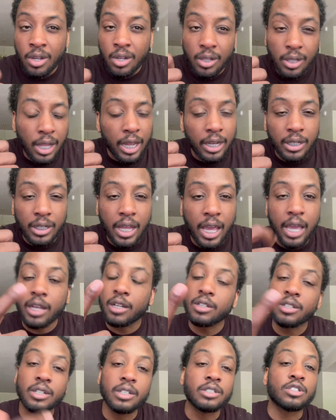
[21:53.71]
like that
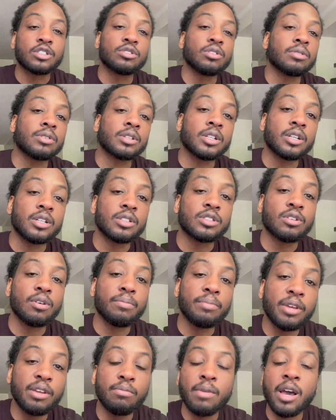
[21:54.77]
in a strip club, so
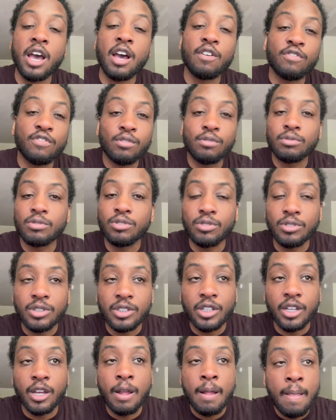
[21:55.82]
be mindful, you know what I'm
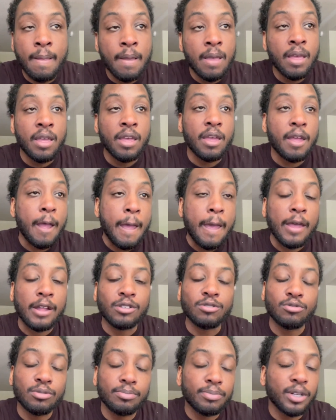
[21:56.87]
saying?
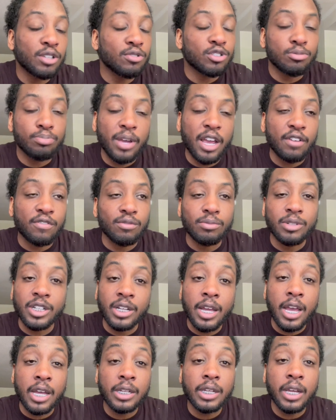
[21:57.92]
And be respectful, man.
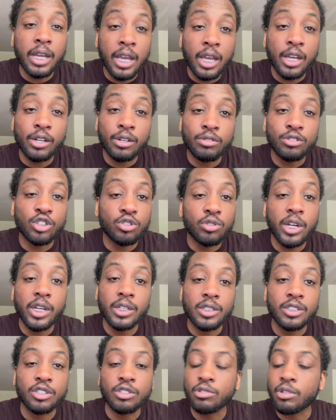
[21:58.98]
Have your head on straight in
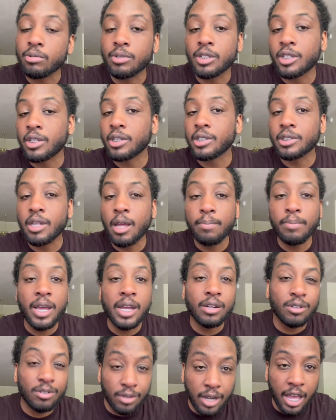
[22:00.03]
the strip club. Cause I'm not
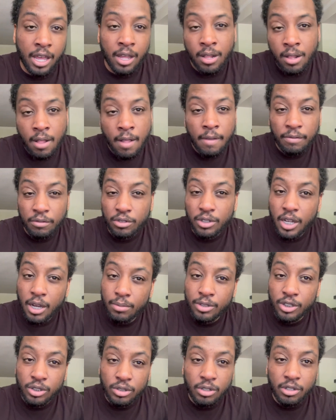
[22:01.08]
gonna lie, become
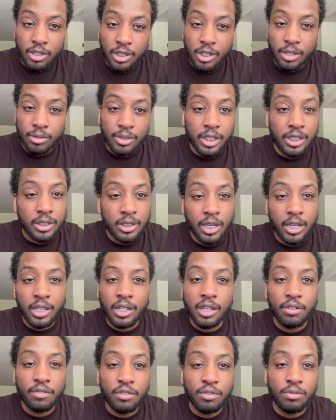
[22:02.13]
the strip club
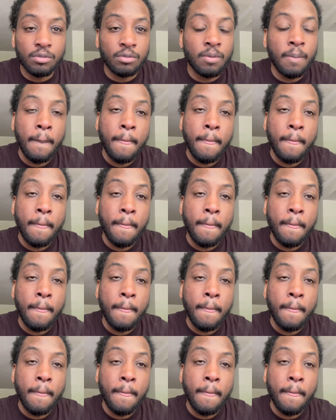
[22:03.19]
DJ. If you